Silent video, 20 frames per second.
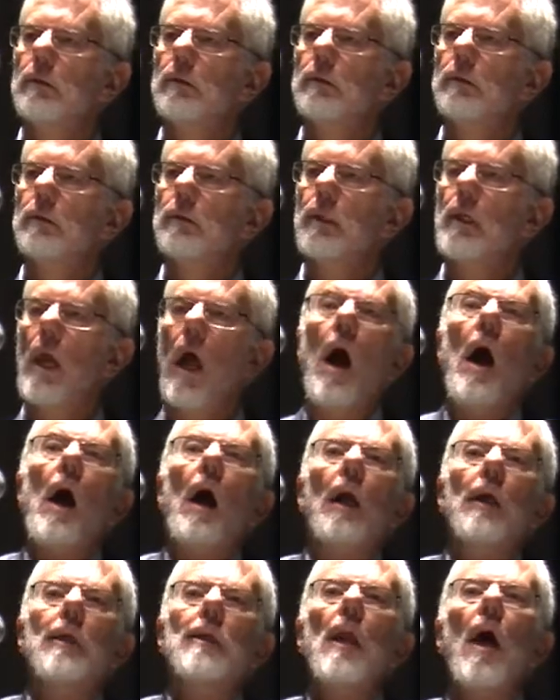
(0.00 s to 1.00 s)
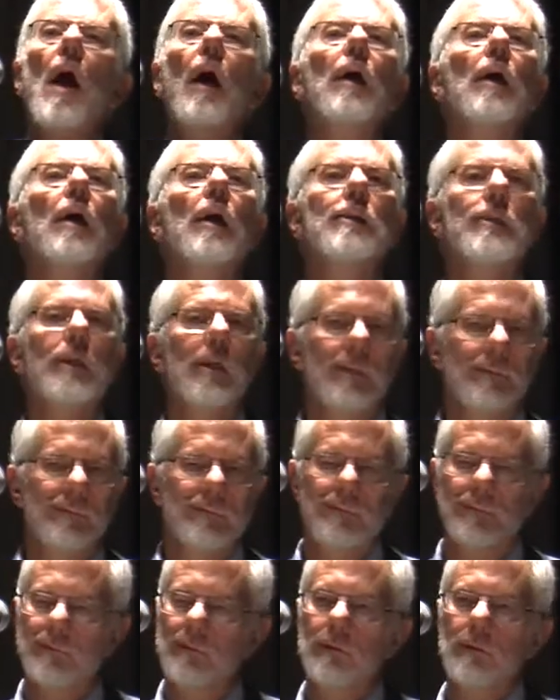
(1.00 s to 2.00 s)
The I narrative,
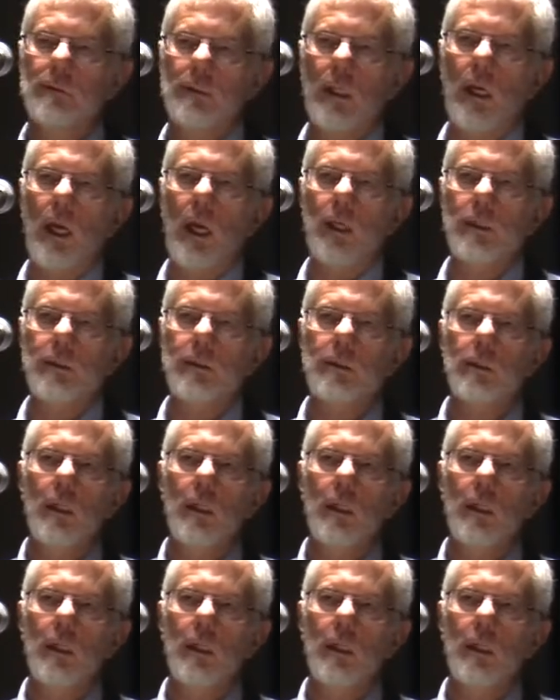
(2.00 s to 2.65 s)
as